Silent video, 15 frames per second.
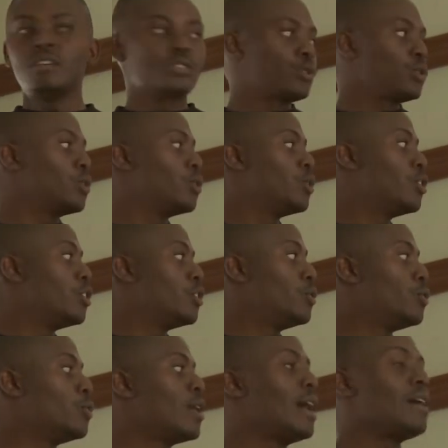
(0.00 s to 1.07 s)
So
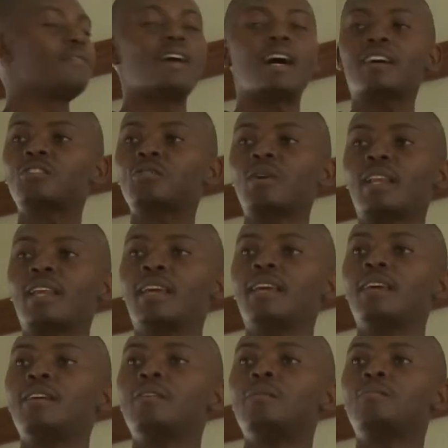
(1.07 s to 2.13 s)
you have actually
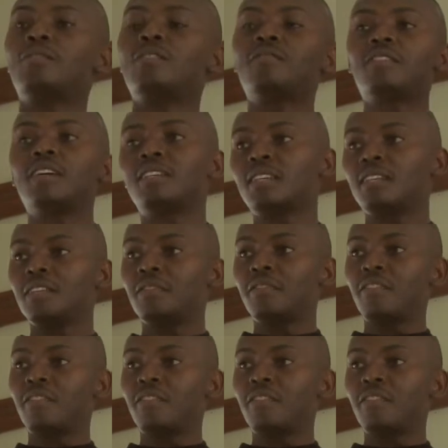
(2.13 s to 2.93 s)
prevented a